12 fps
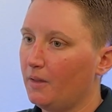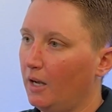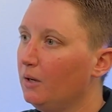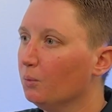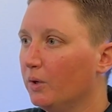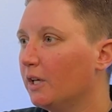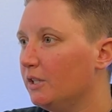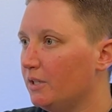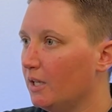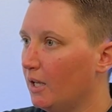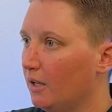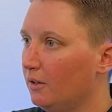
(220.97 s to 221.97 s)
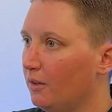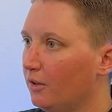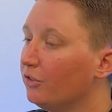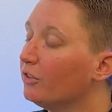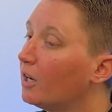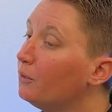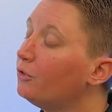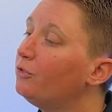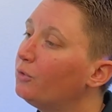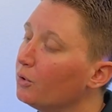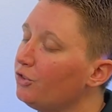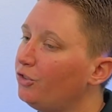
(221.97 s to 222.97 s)
really dig into this, and I was
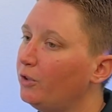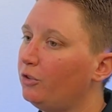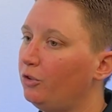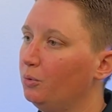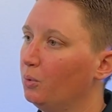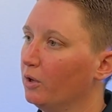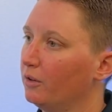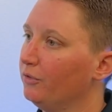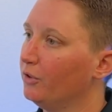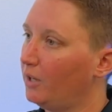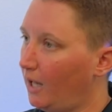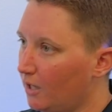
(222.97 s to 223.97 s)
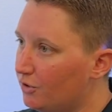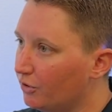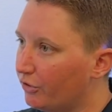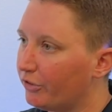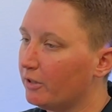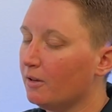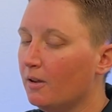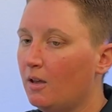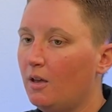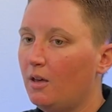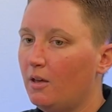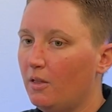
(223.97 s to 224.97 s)
fortunate to work for an agency
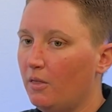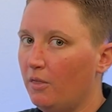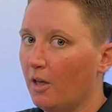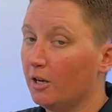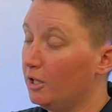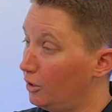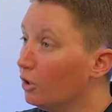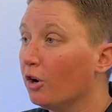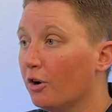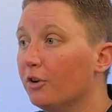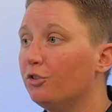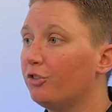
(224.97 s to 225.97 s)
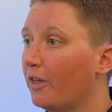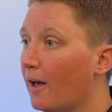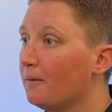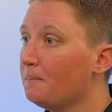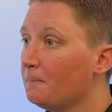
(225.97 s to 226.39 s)
that encouraged that.